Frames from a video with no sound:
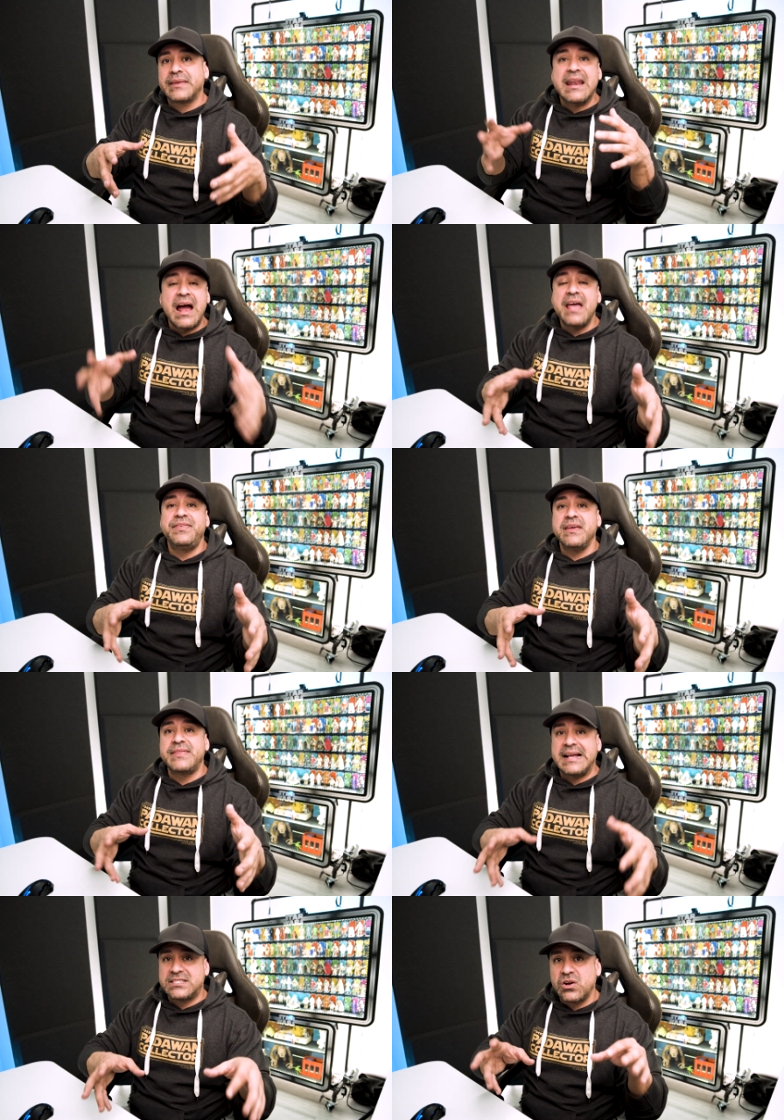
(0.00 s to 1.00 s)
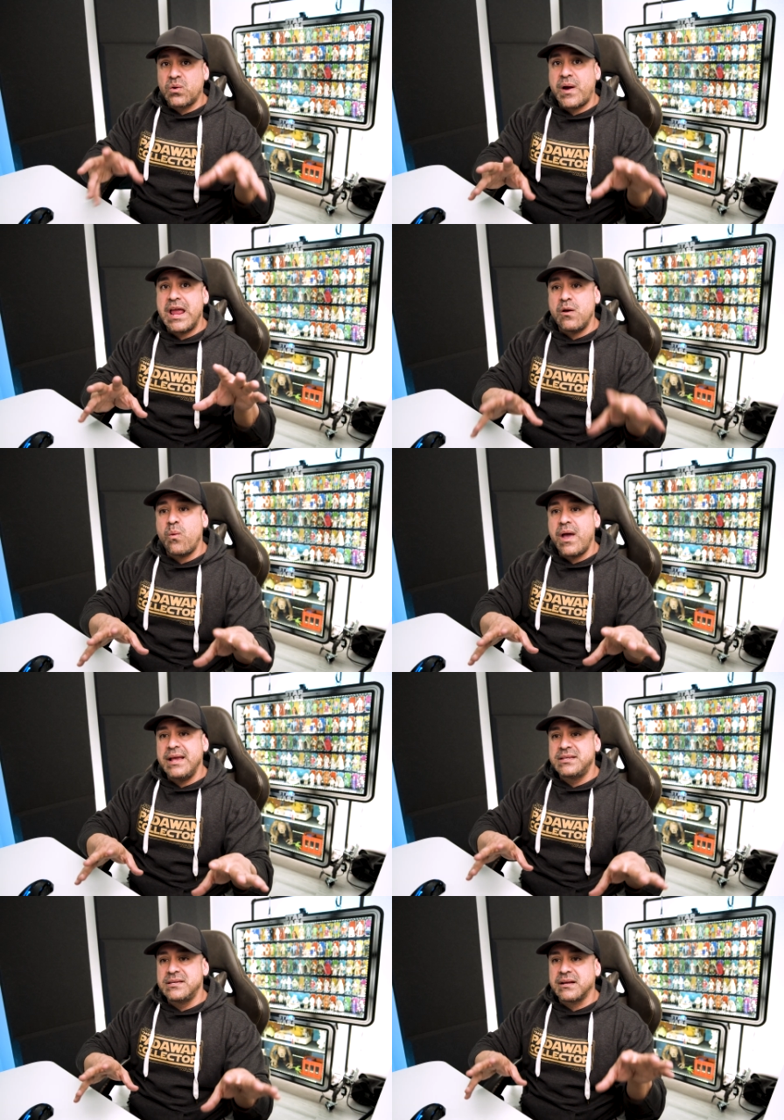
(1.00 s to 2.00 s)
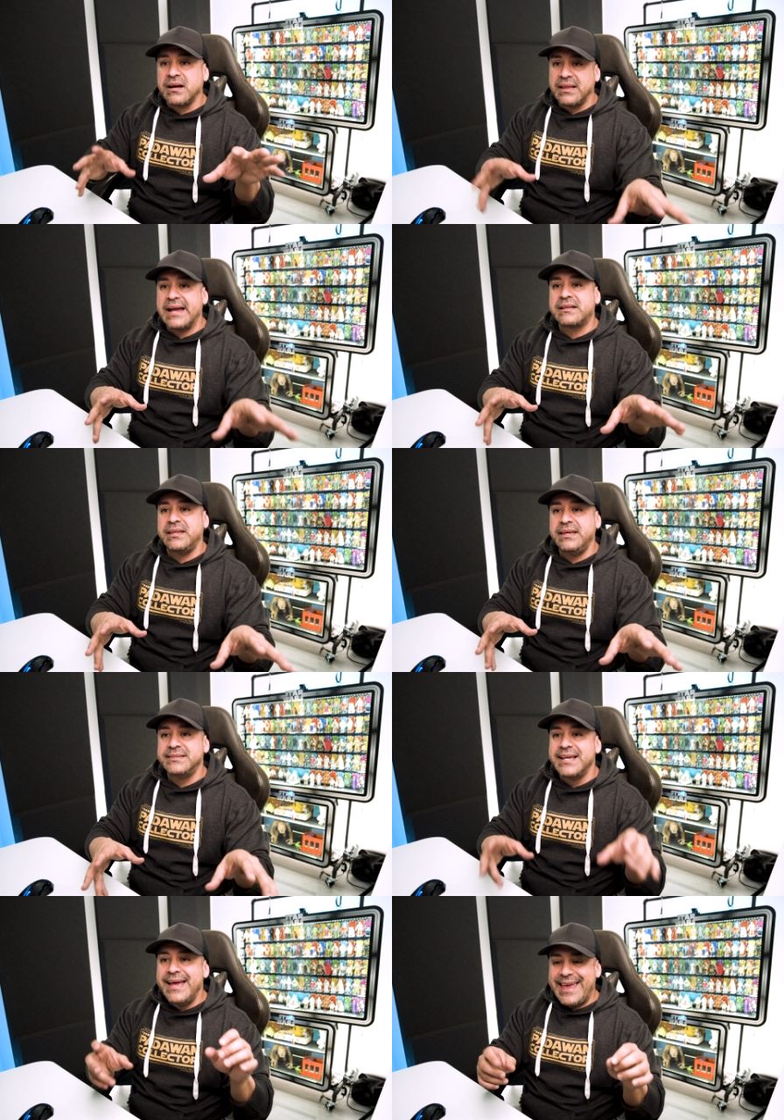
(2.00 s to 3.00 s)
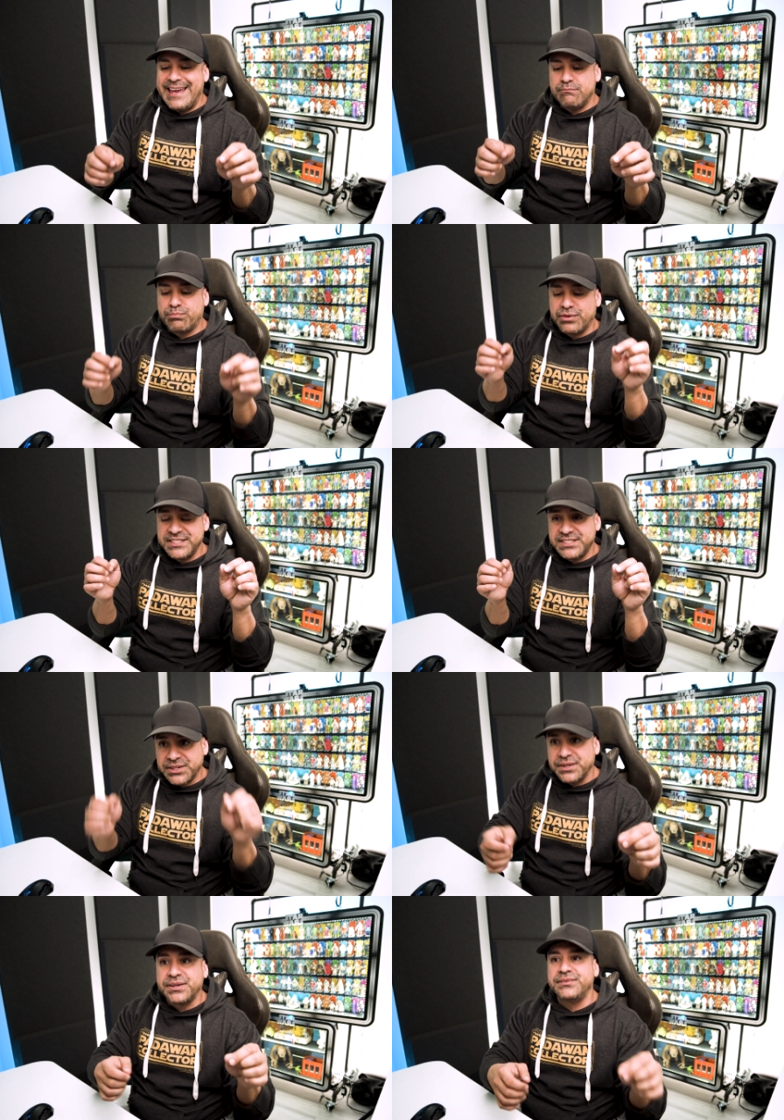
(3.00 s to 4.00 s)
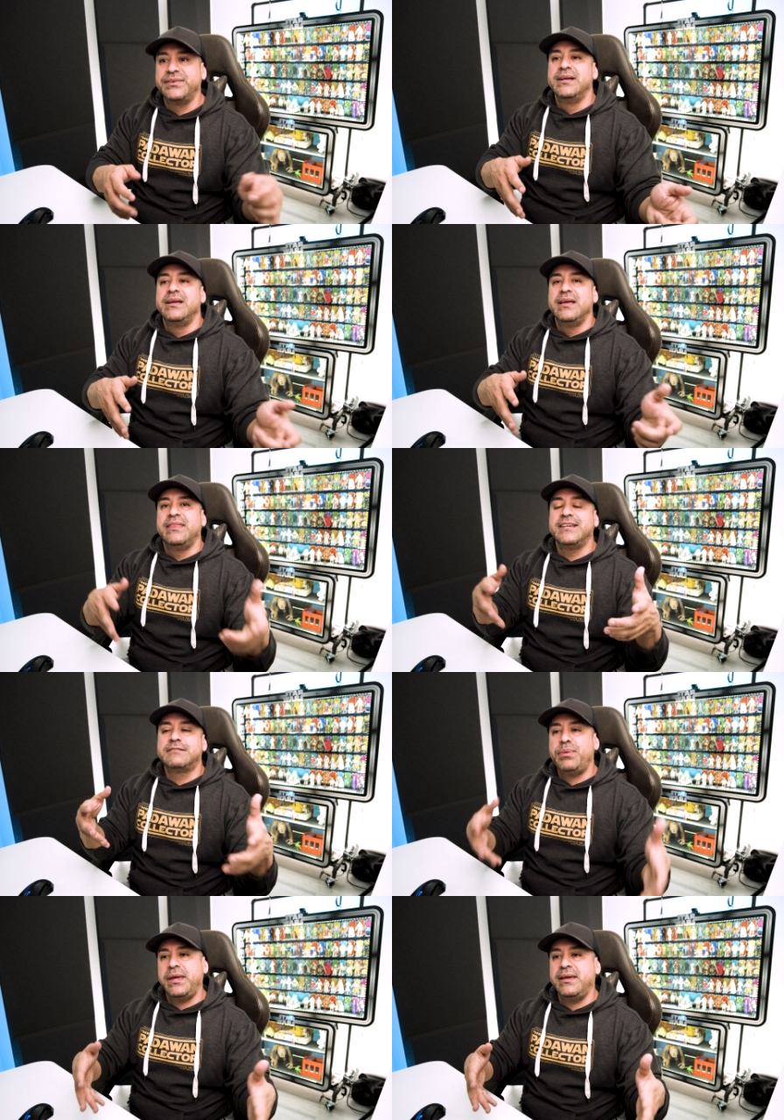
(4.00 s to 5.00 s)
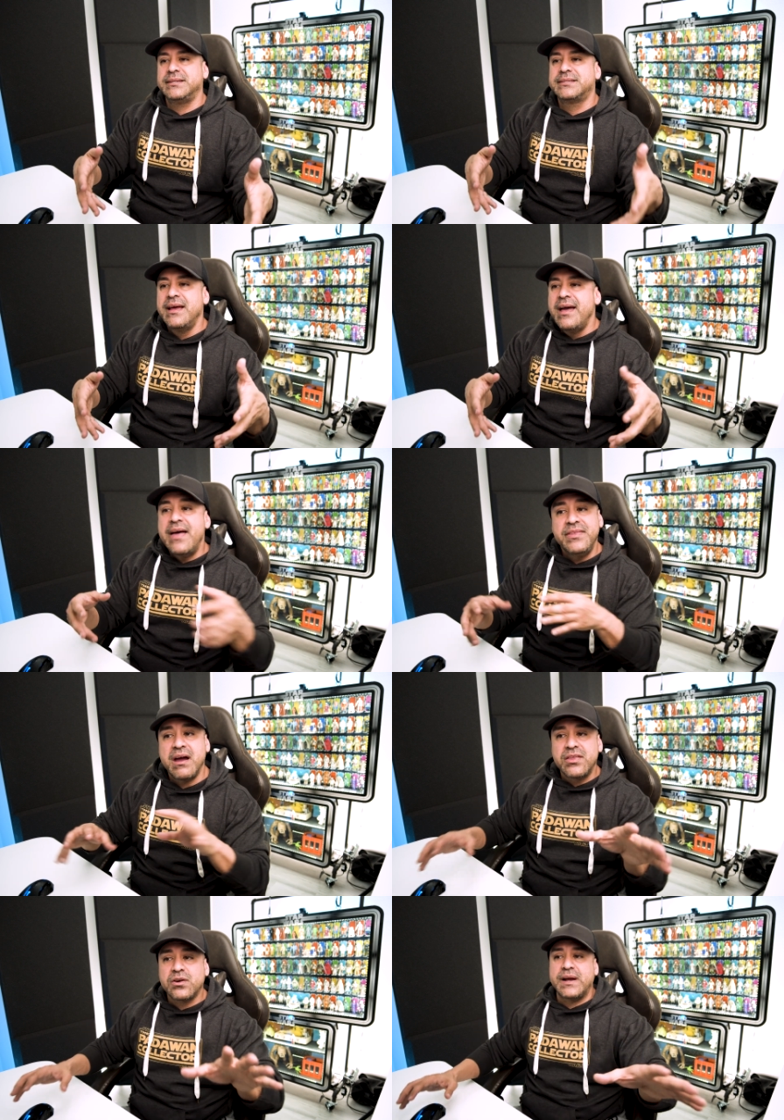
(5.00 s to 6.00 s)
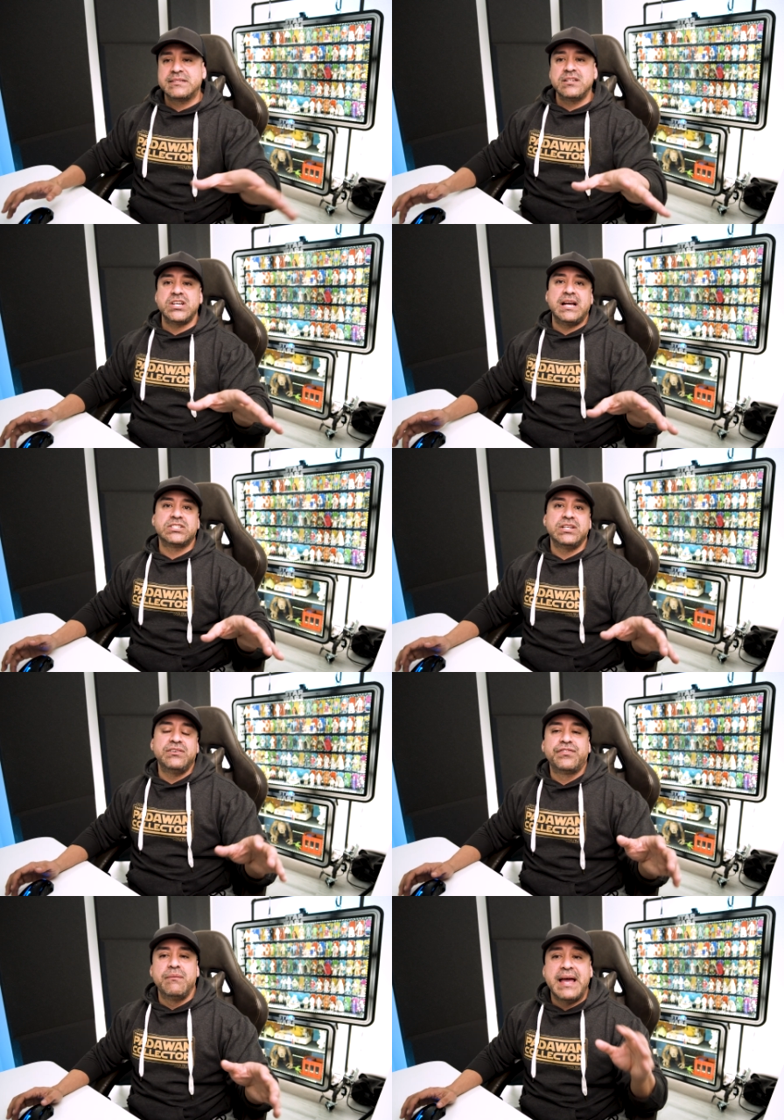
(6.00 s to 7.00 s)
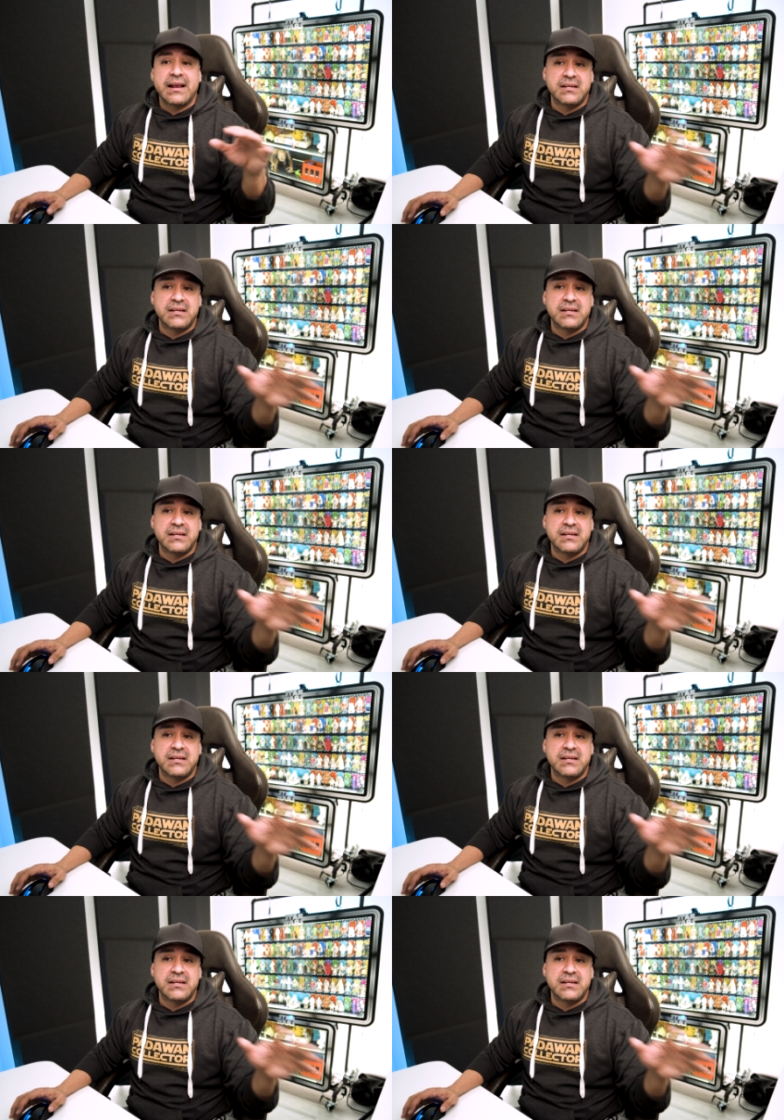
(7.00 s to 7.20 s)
And I think that's a great way to collect these and preserve this piece. And the other great suggestion from that